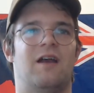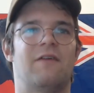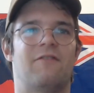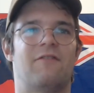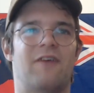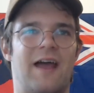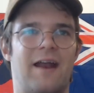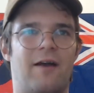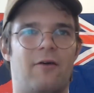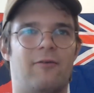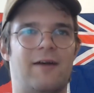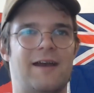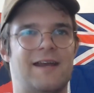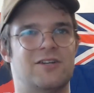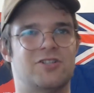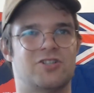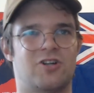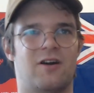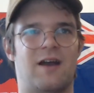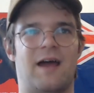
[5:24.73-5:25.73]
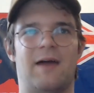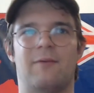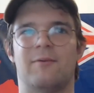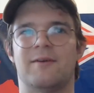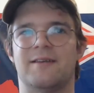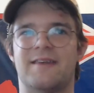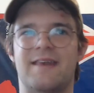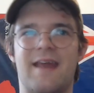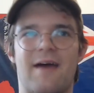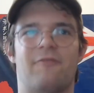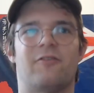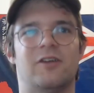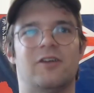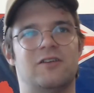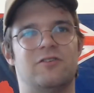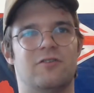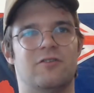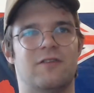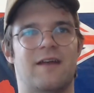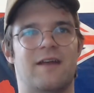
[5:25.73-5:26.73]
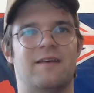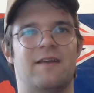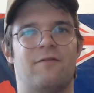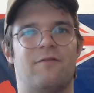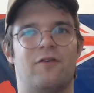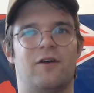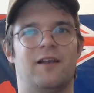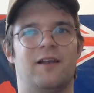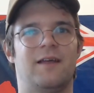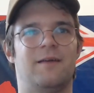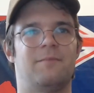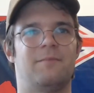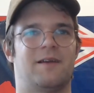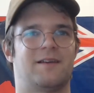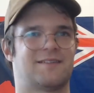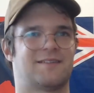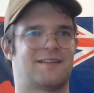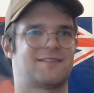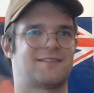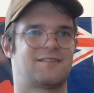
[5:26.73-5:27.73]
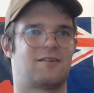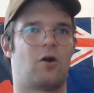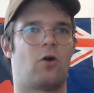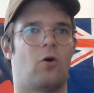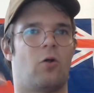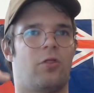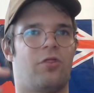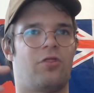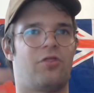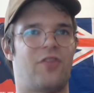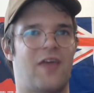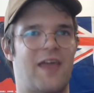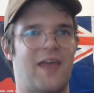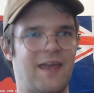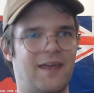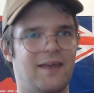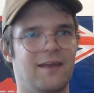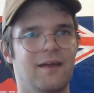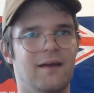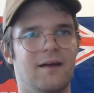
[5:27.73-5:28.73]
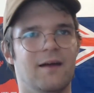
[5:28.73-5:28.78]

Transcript: If I had a ranger, I would definitely do that differently because that's their whole thing.